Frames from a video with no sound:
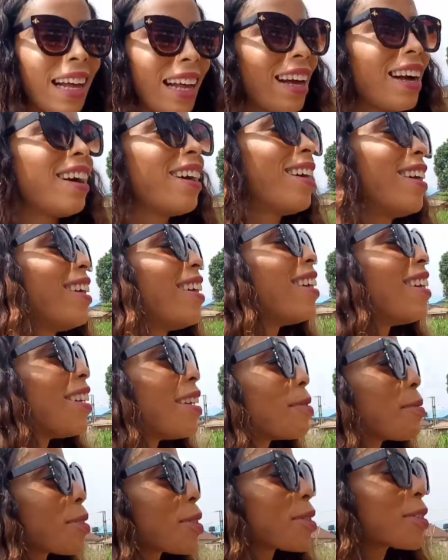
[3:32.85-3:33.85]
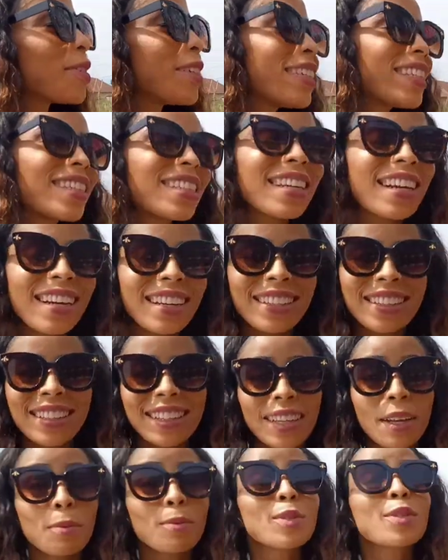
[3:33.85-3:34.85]
I'm so
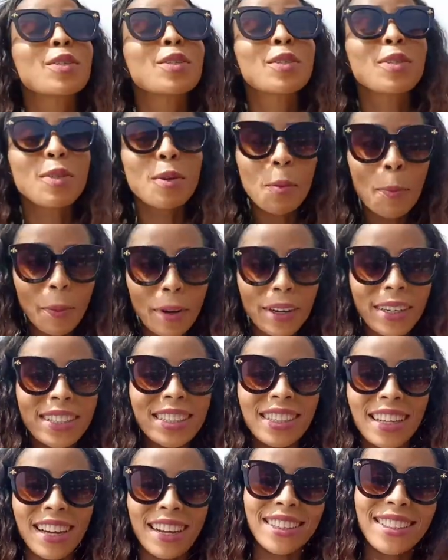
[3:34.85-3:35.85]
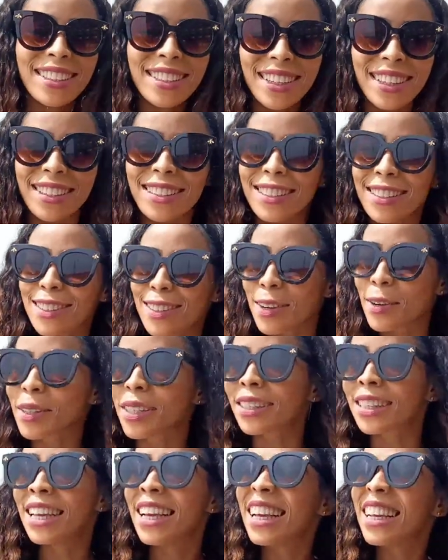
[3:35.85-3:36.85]
excited. I'm super excited. It's
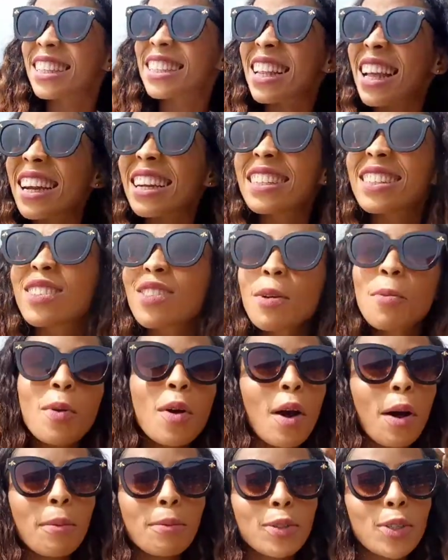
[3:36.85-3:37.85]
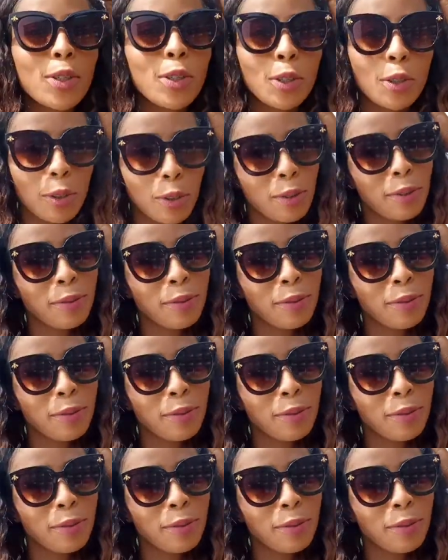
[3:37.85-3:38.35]
like a dream come true.